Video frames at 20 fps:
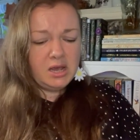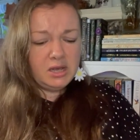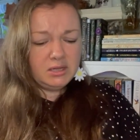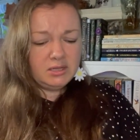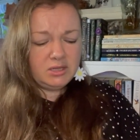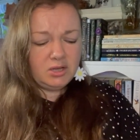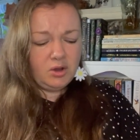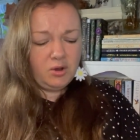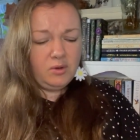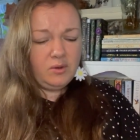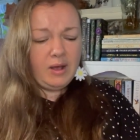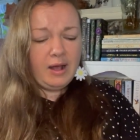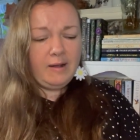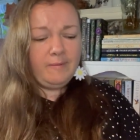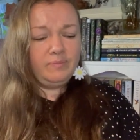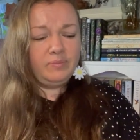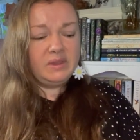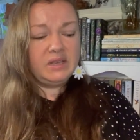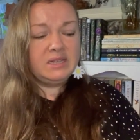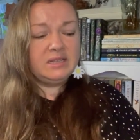So
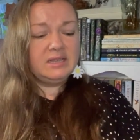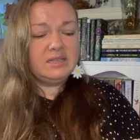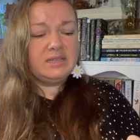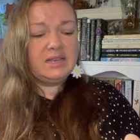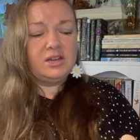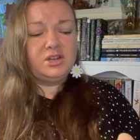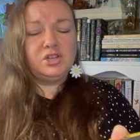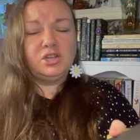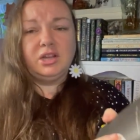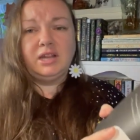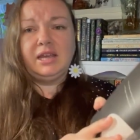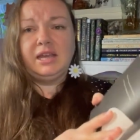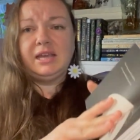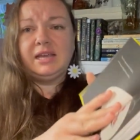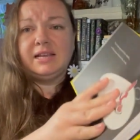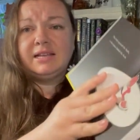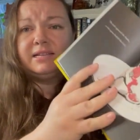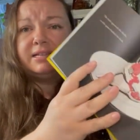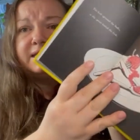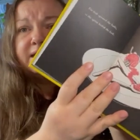um, this essentially
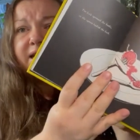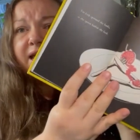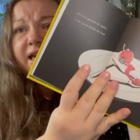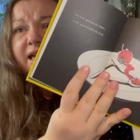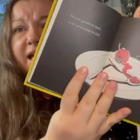is